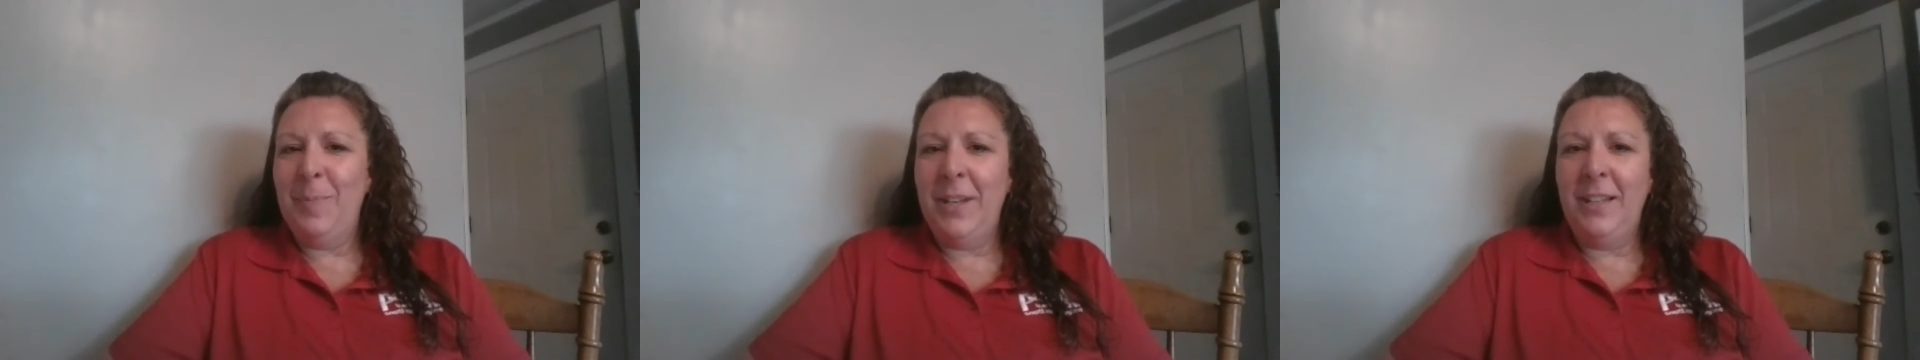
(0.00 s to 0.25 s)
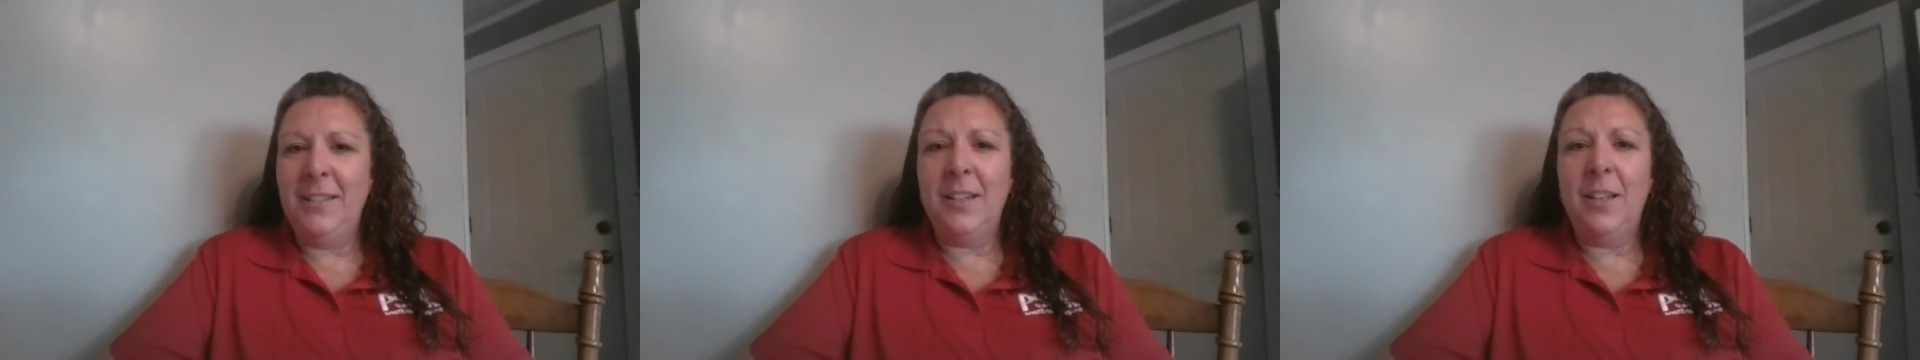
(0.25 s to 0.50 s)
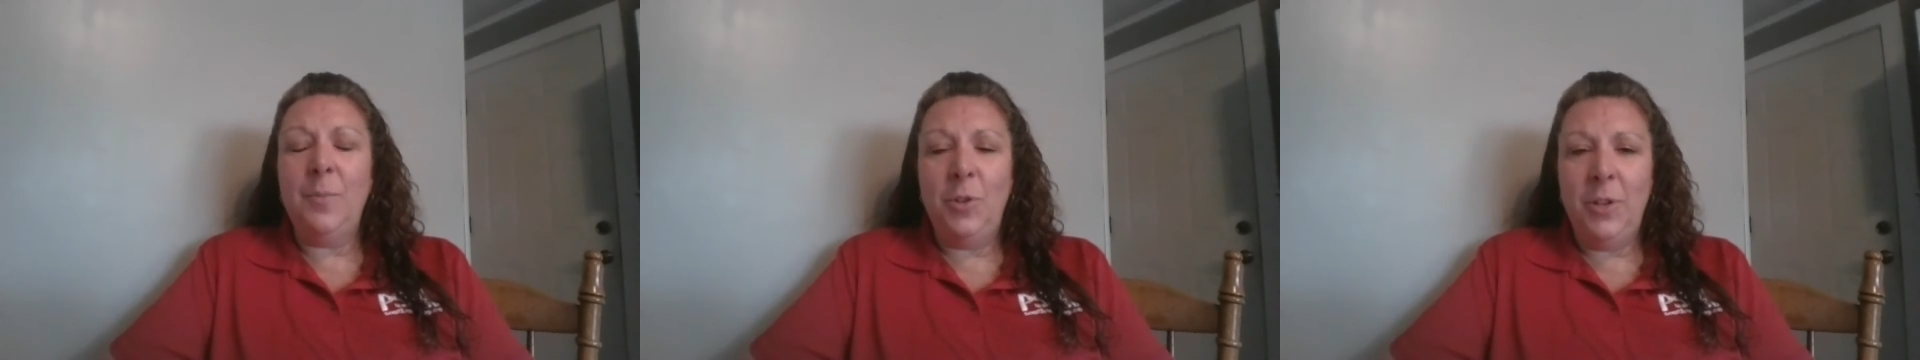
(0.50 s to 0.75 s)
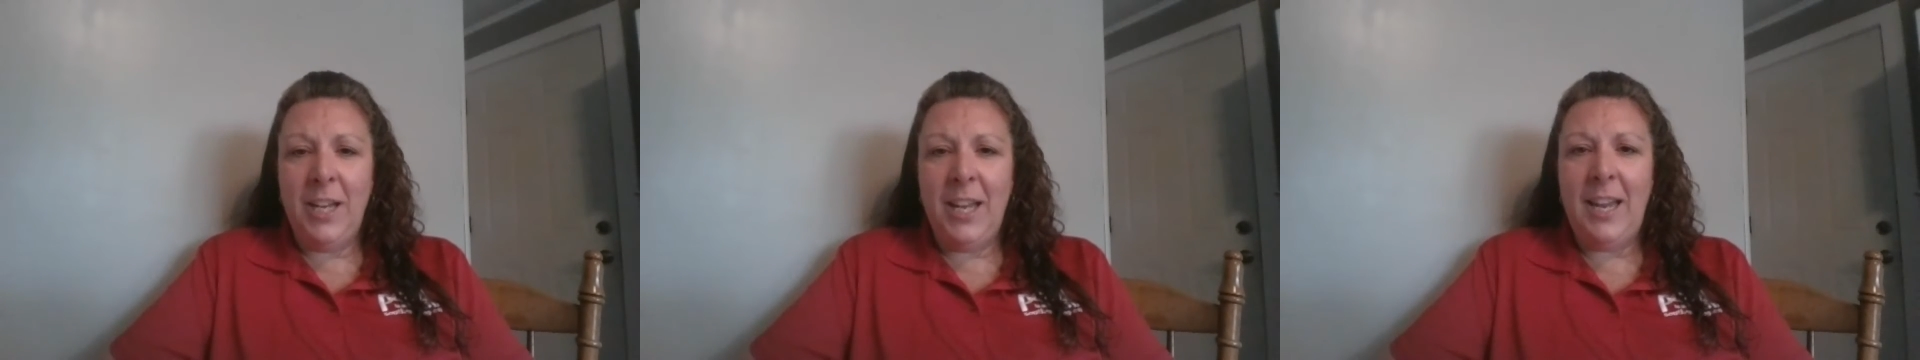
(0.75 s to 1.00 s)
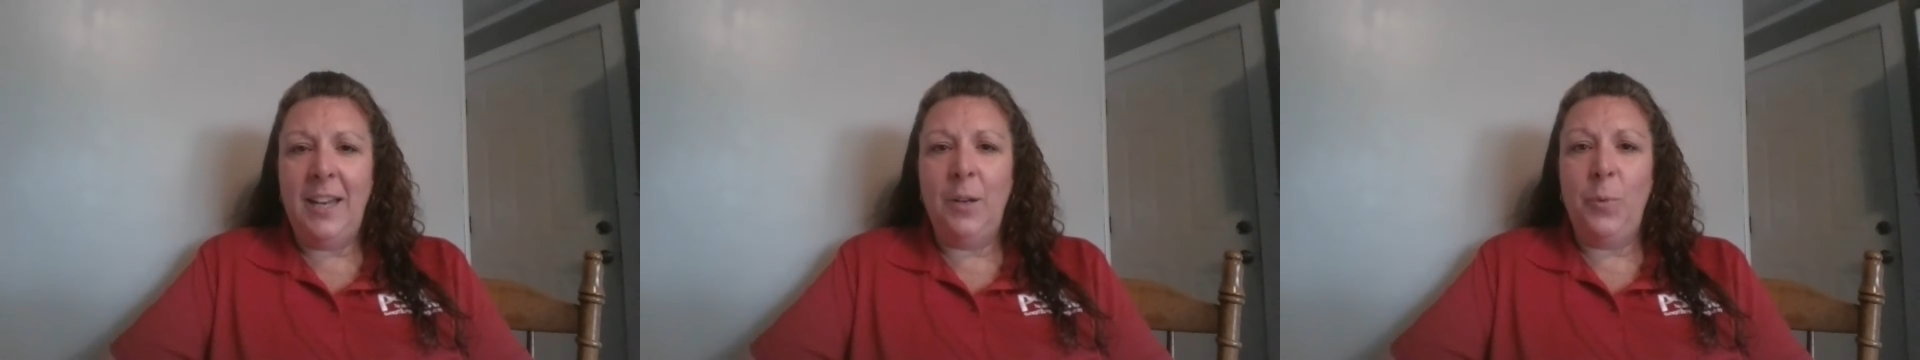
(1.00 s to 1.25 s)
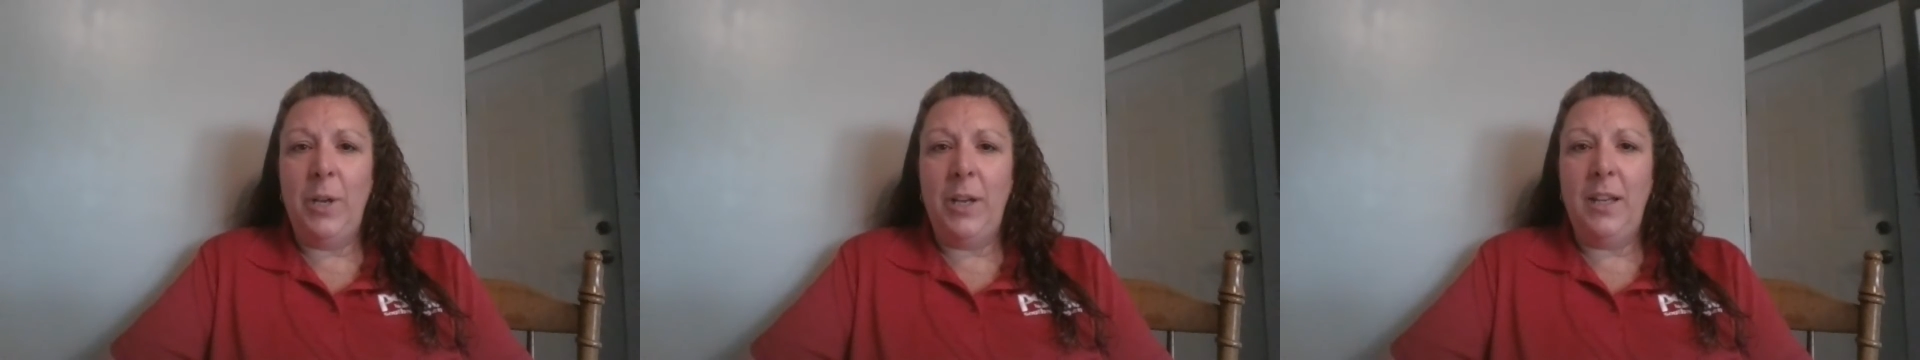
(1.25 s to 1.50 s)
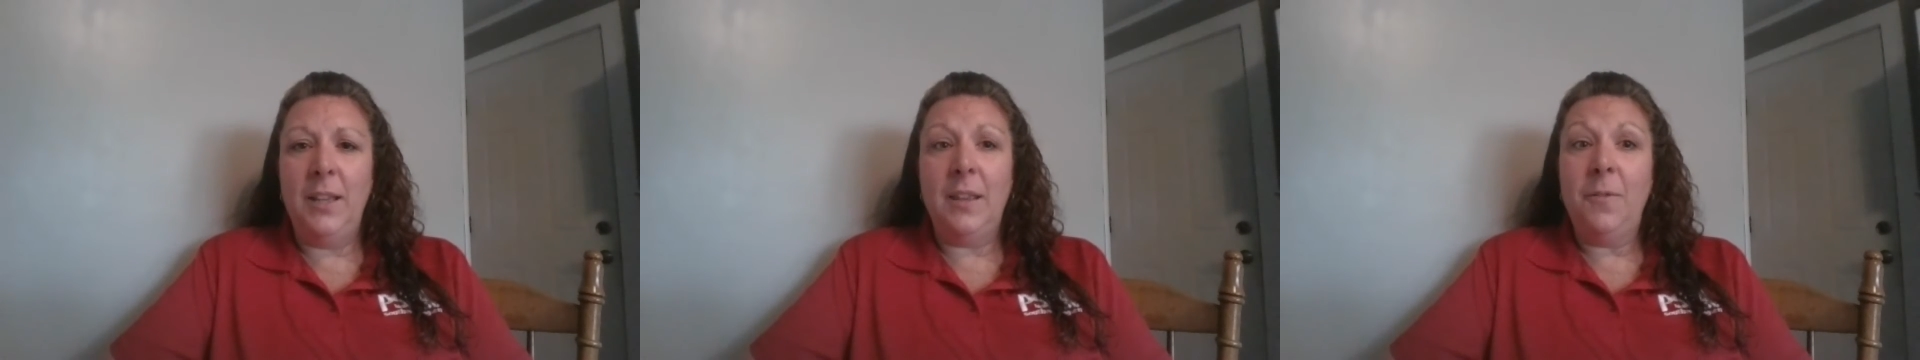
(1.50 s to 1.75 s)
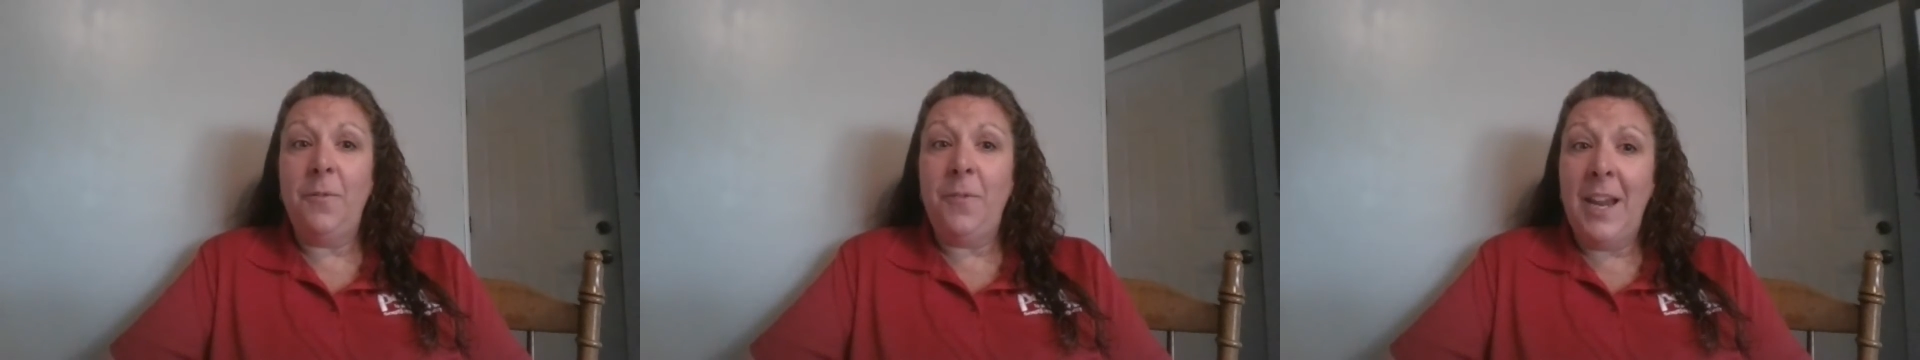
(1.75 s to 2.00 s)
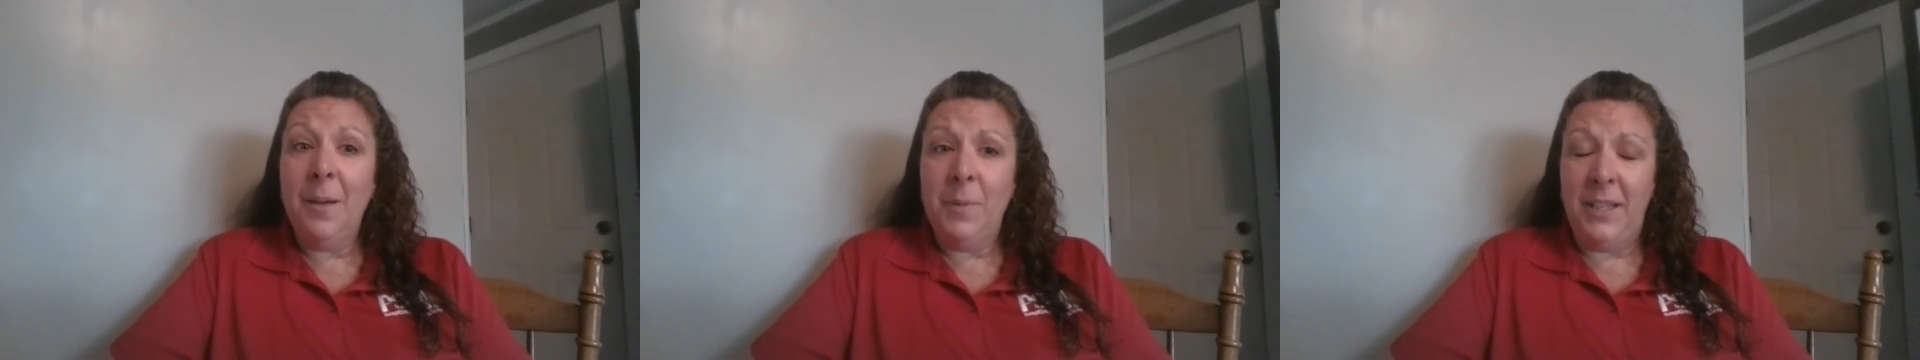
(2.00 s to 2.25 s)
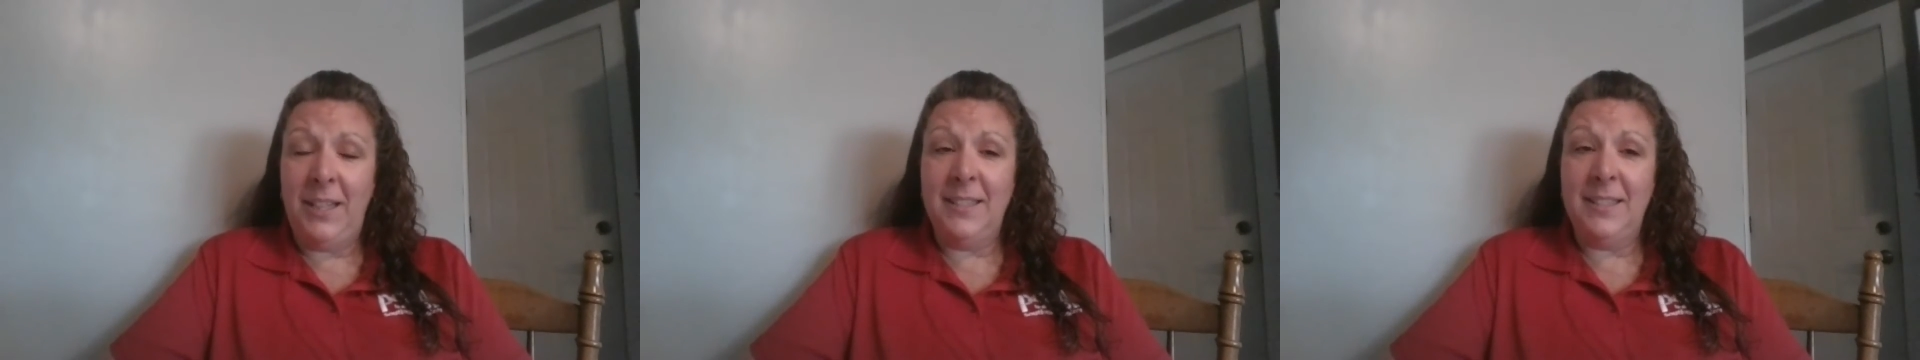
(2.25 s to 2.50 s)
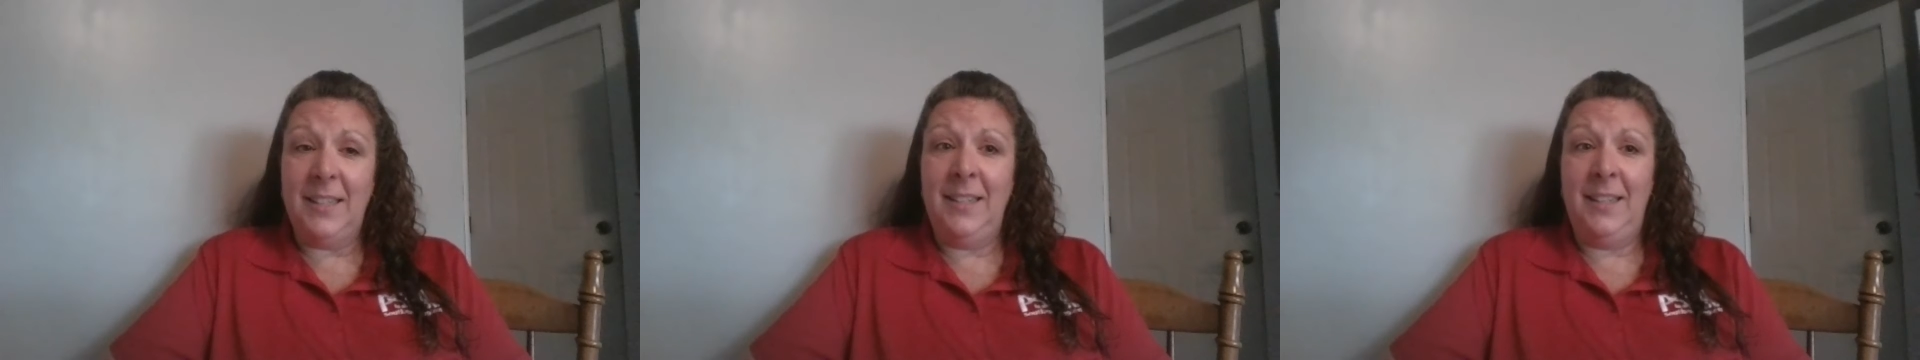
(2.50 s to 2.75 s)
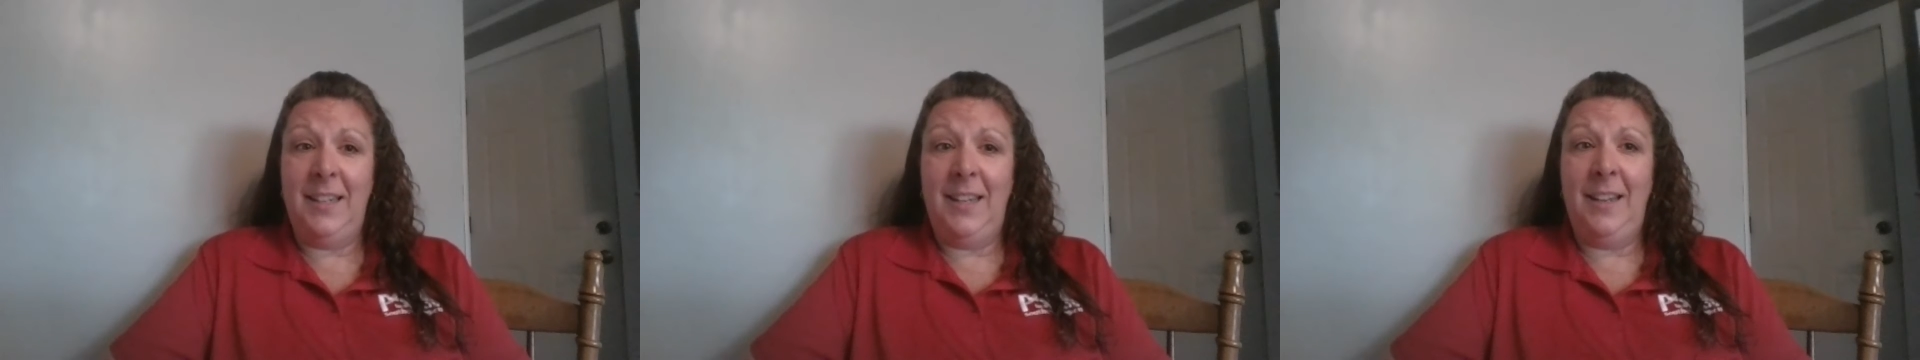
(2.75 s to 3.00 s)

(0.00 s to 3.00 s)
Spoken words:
been as communicated with families, at